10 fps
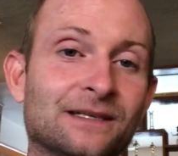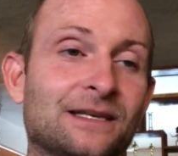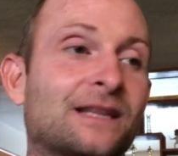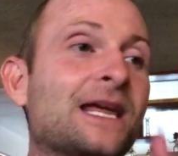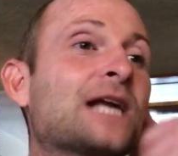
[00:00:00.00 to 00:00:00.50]
It's
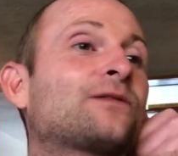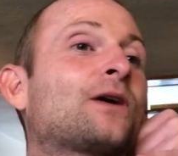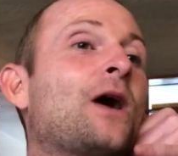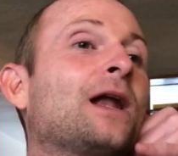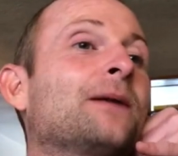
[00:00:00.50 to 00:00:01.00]
like, thanks for
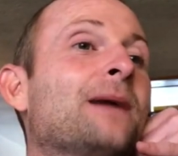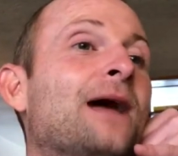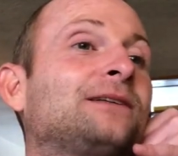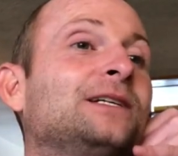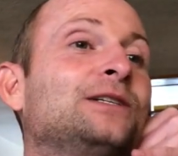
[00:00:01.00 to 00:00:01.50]
calling
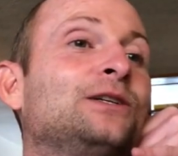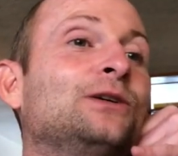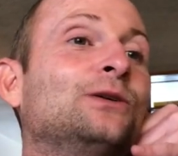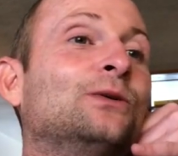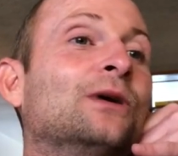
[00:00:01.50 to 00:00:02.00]
Mountain
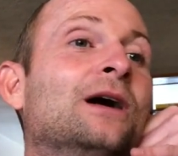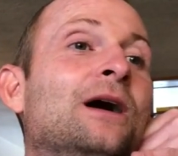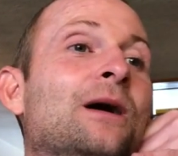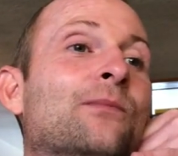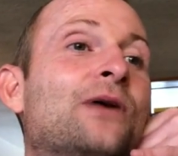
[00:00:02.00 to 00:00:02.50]
Dew.
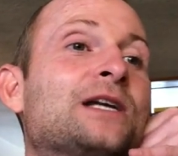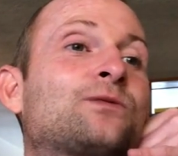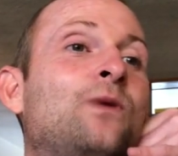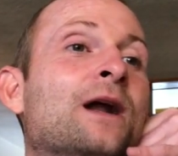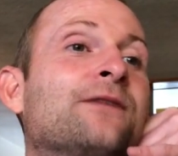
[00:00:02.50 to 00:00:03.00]

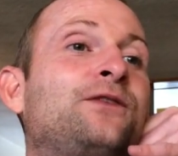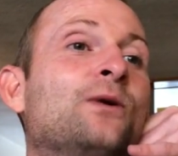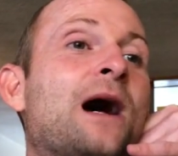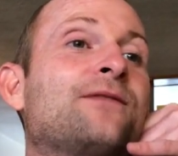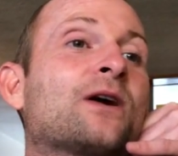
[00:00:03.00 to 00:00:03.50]
Press 1 if
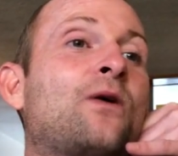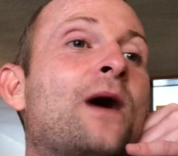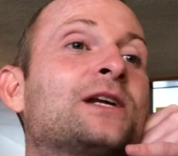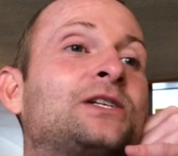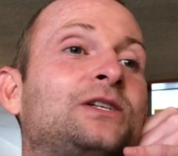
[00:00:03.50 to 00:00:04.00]
you have a
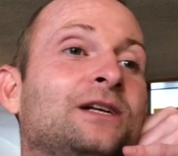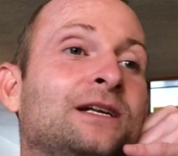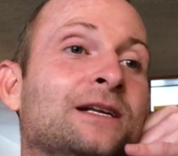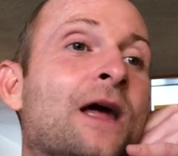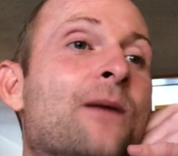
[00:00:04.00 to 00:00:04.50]

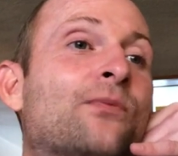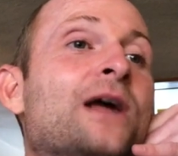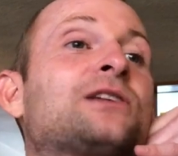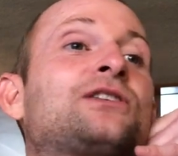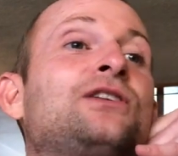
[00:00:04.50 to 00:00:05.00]
question.
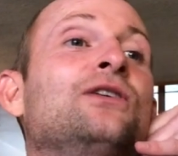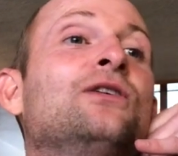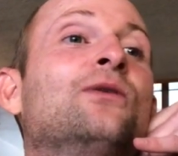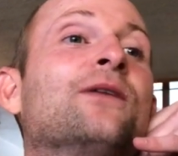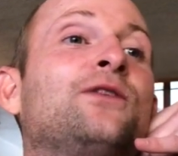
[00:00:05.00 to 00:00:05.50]
Press
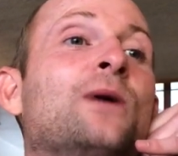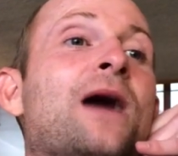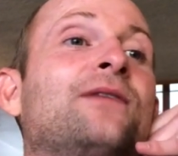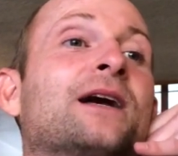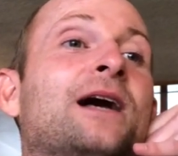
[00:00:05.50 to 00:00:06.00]
2 if you
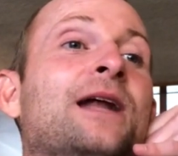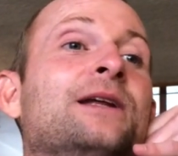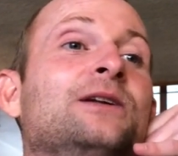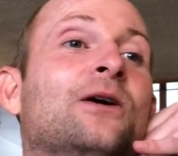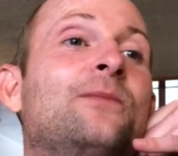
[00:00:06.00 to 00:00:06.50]
have a gun
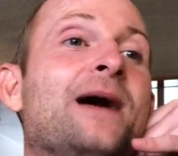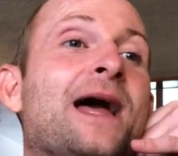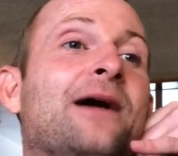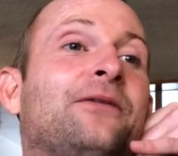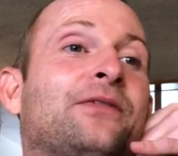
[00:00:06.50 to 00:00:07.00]
in your
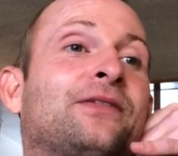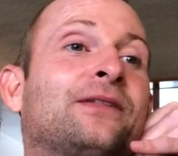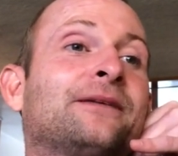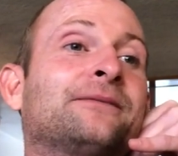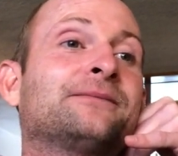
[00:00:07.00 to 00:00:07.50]
mouth.
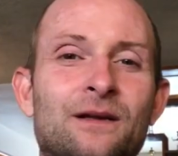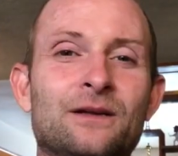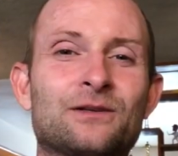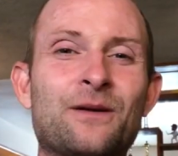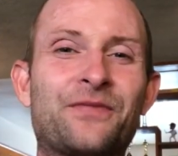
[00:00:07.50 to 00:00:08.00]

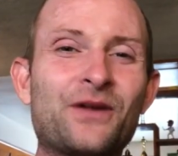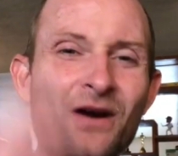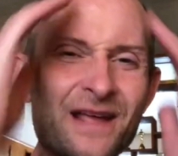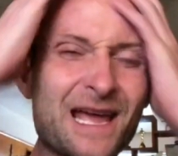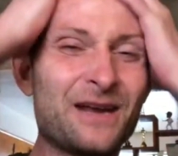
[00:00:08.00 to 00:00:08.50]
So I'm
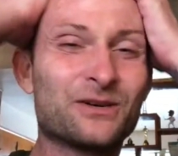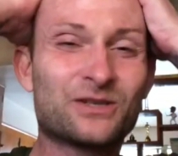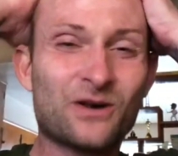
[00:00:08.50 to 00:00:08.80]
38 years